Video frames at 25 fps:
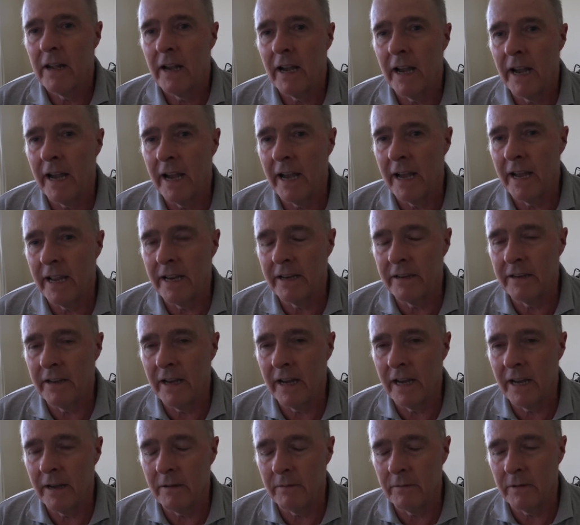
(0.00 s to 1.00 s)

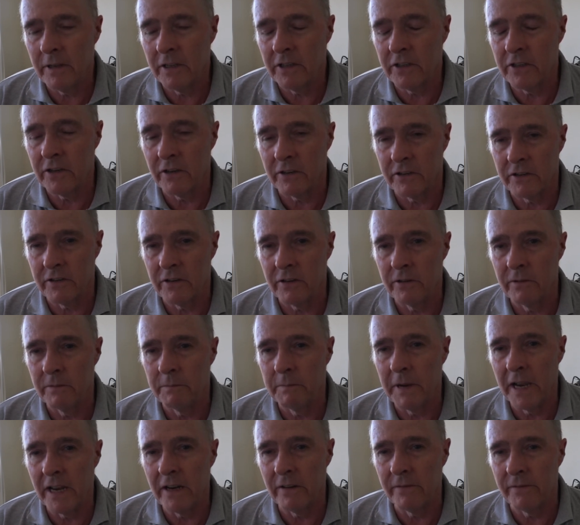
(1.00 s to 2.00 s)
And it's got two
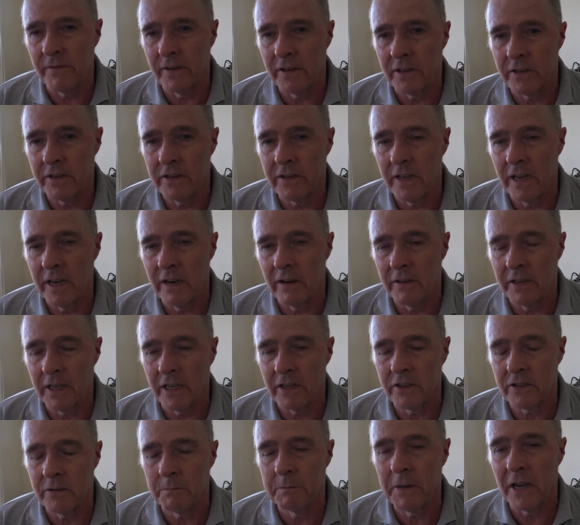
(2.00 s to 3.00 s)
benefits there. I think
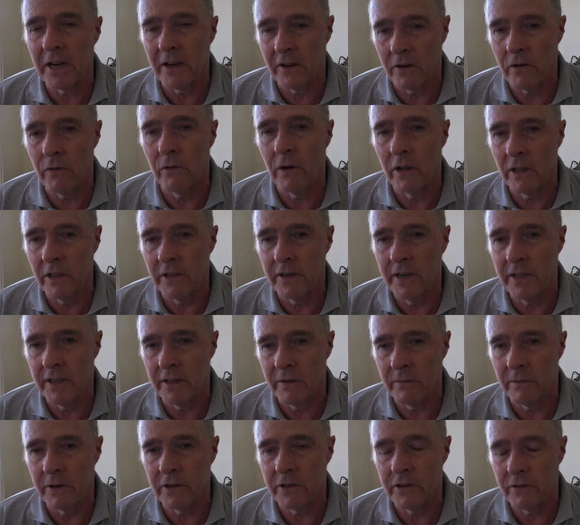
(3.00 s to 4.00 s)
it's better quality
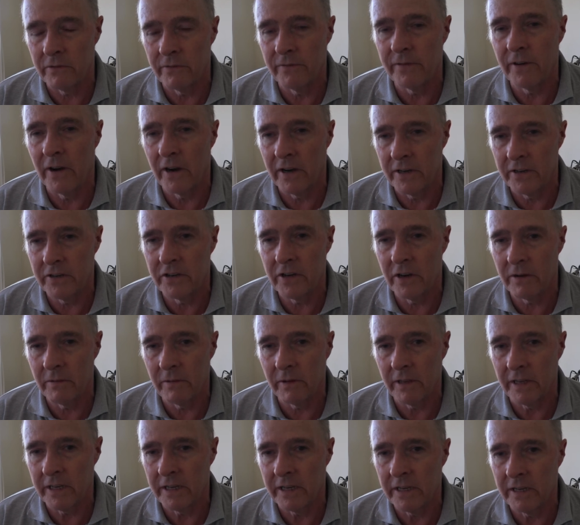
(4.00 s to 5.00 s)
than what you'll find
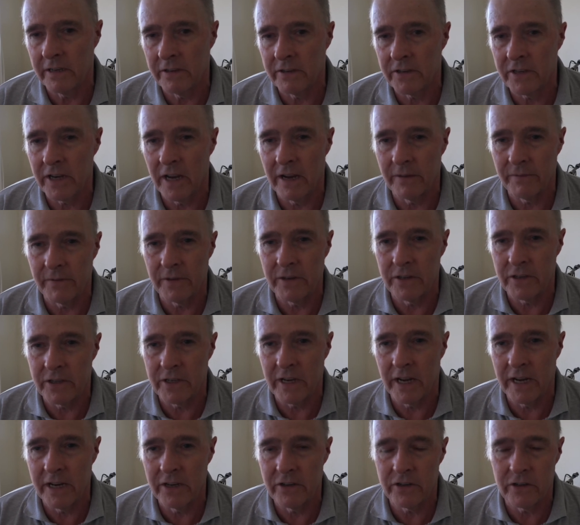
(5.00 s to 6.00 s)
generally in Southeast
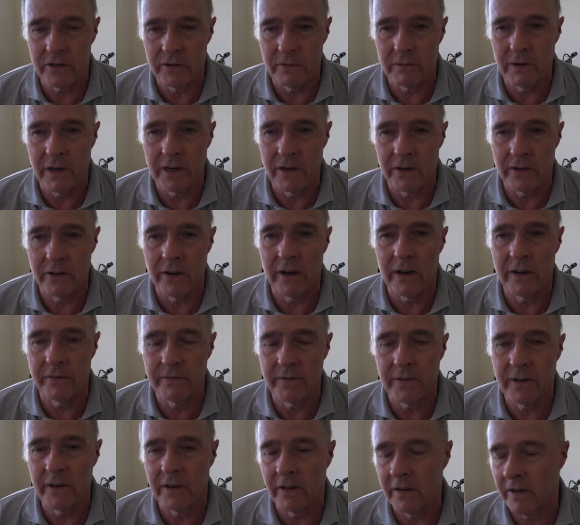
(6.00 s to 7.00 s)
Asia, the one that
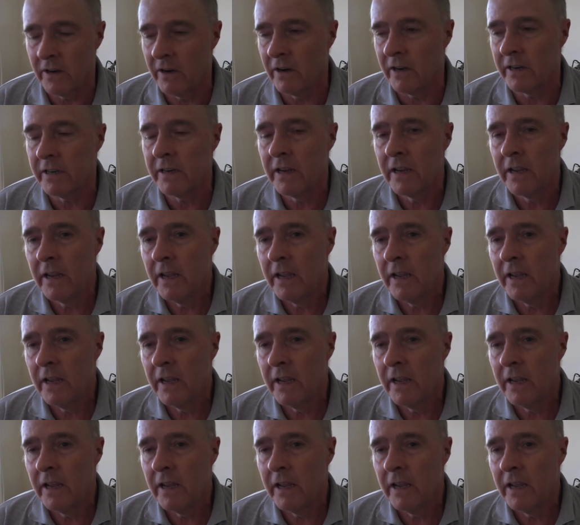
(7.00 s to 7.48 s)
I've got.